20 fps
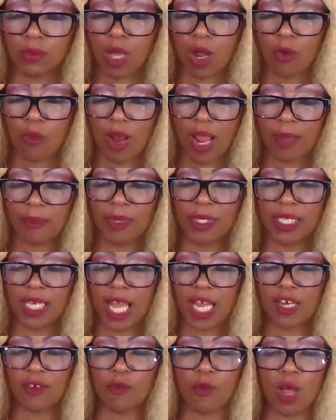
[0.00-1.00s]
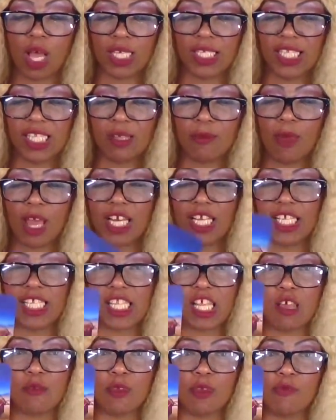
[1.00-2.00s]
all right, but Knight of Wands, somebody's
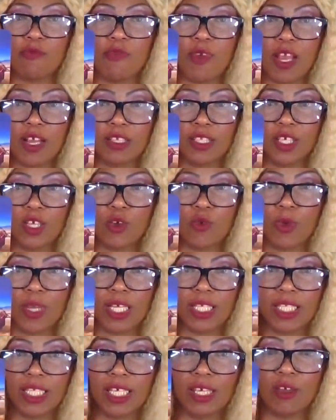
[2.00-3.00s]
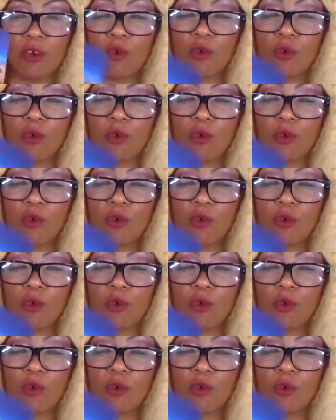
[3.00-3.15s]
coming fairly quickly,